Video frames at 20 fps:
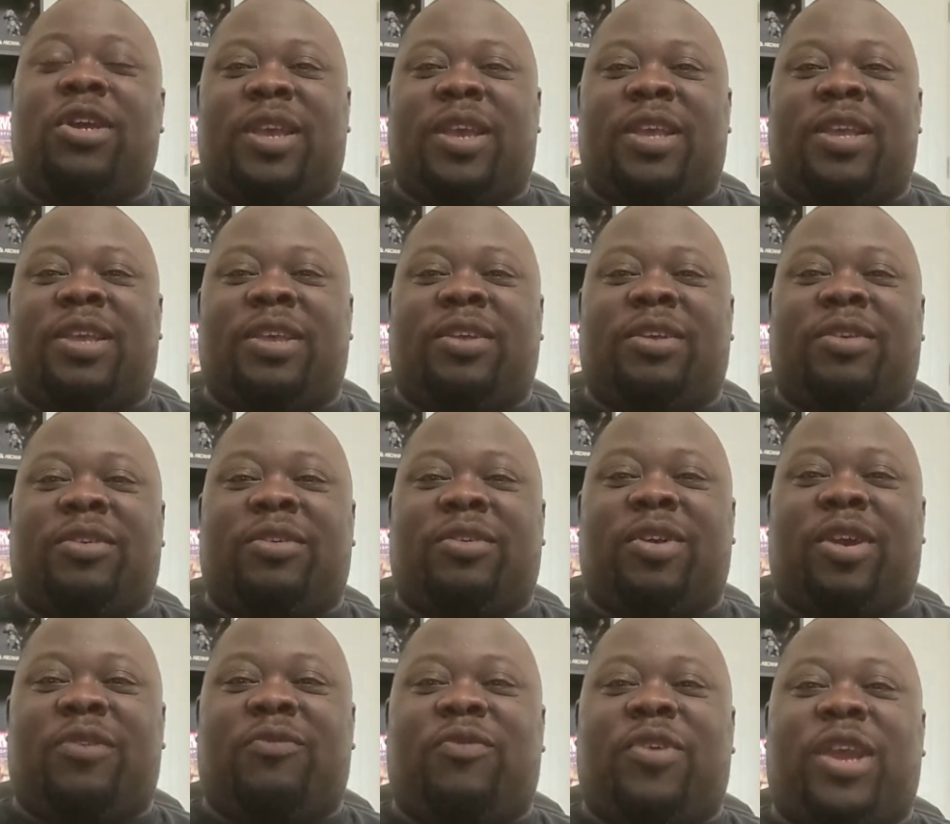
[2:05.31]
And
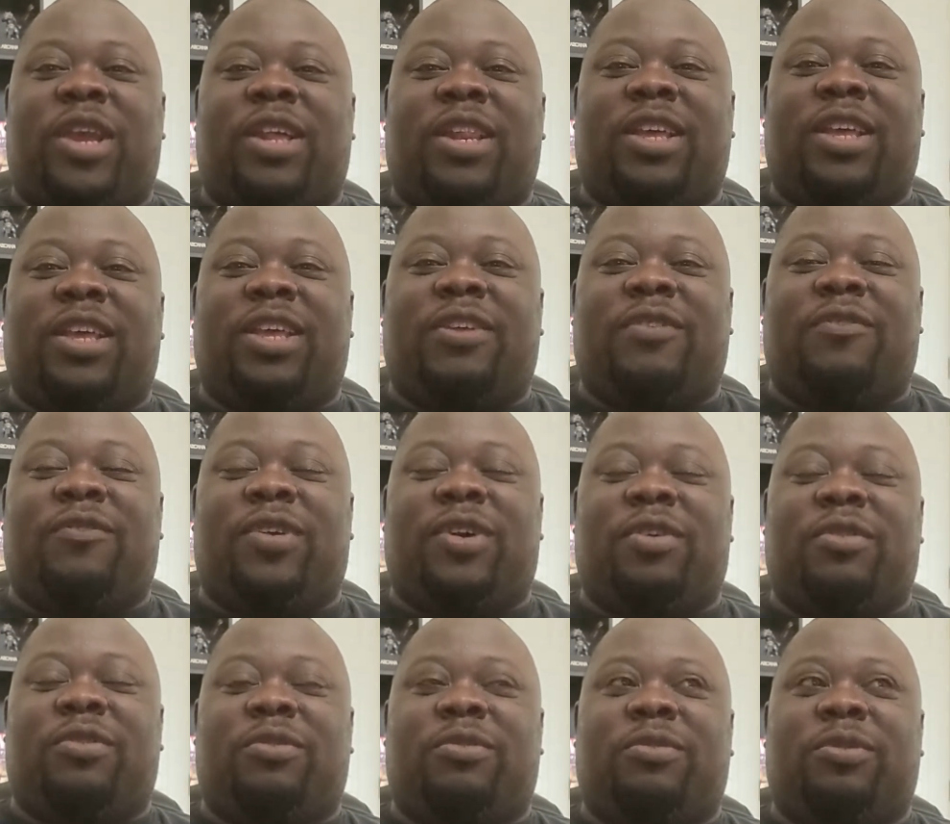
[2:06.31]
quite frankly, he
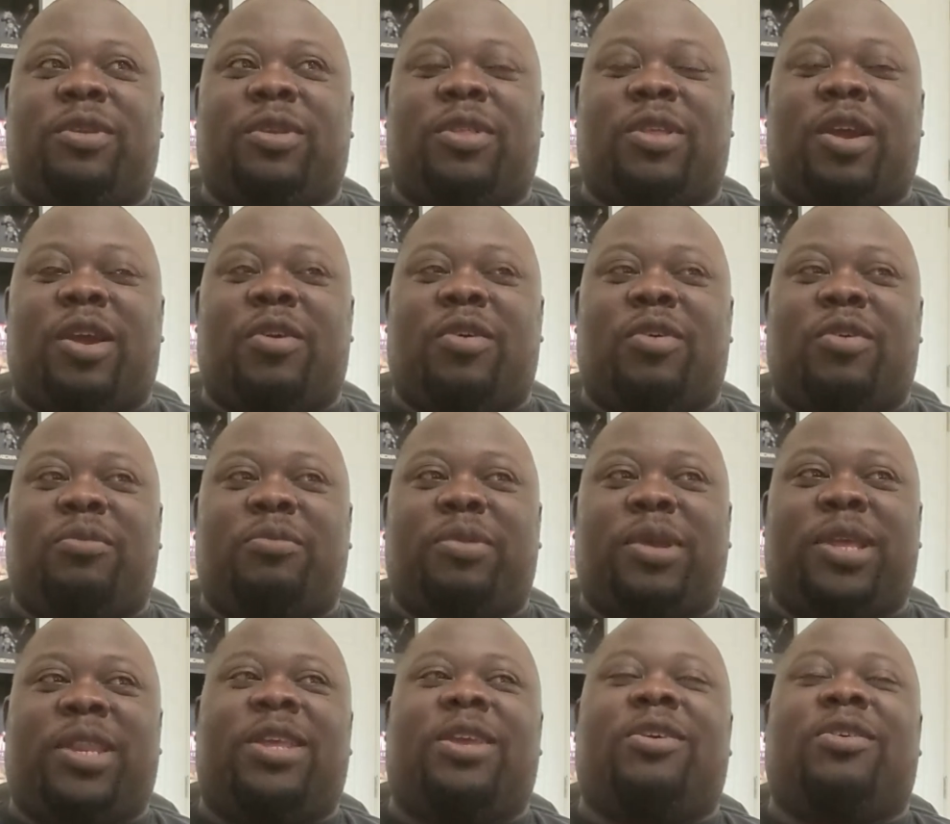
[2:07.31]
felt sorrow and
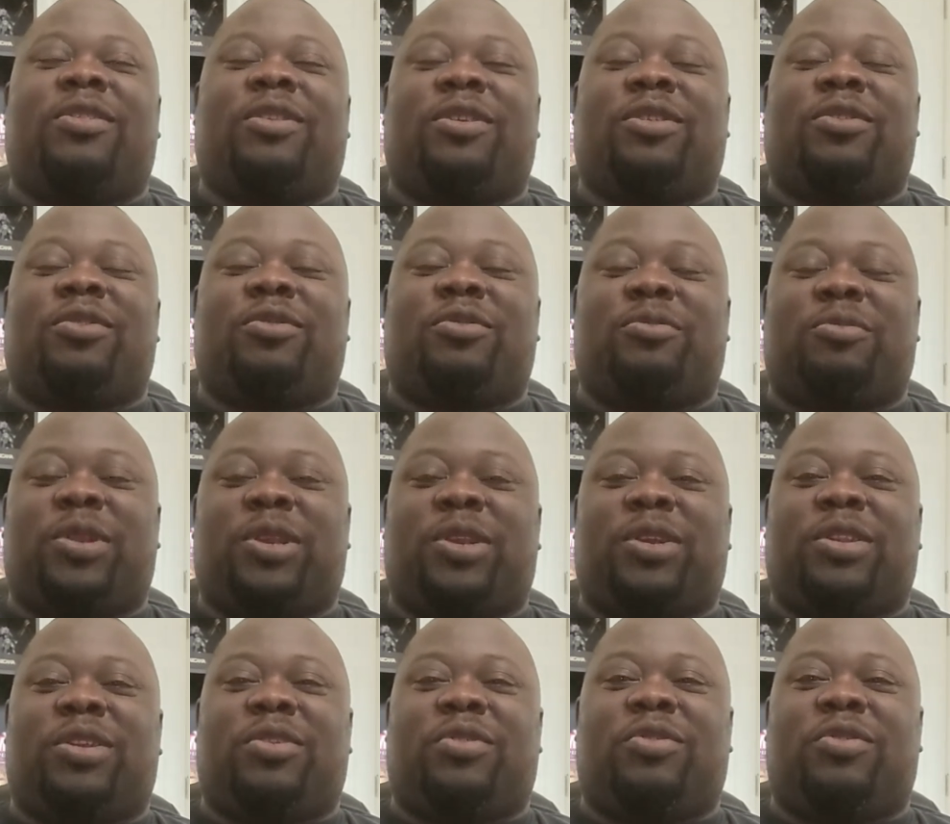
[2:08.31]
pity on this
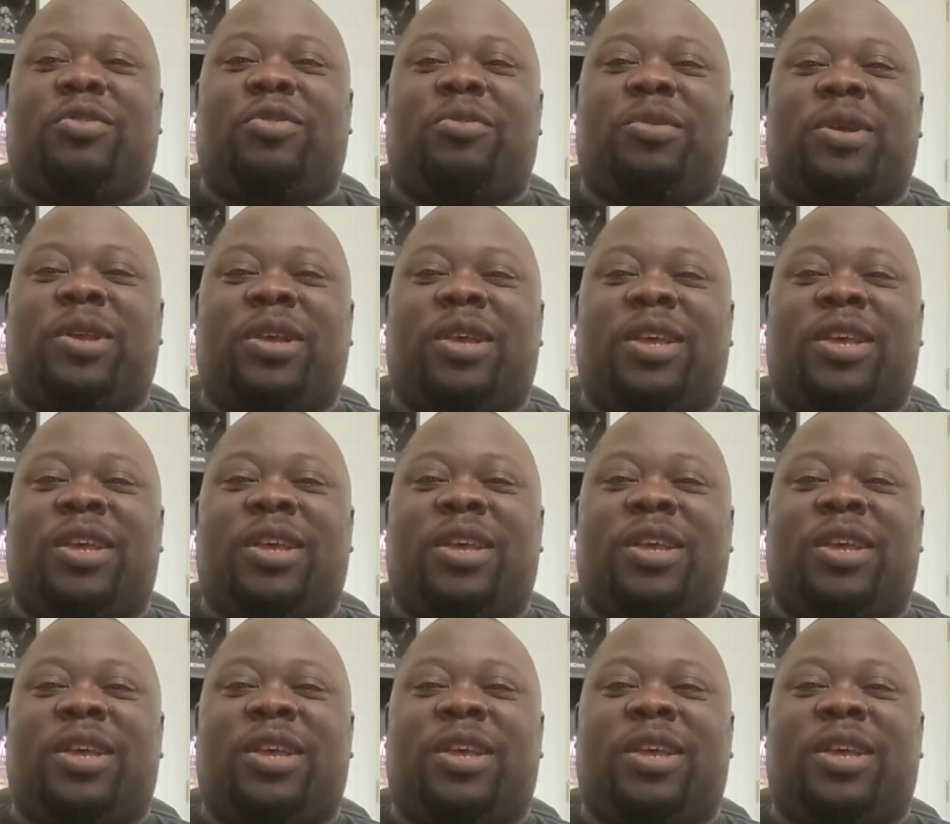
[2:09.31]
particular group.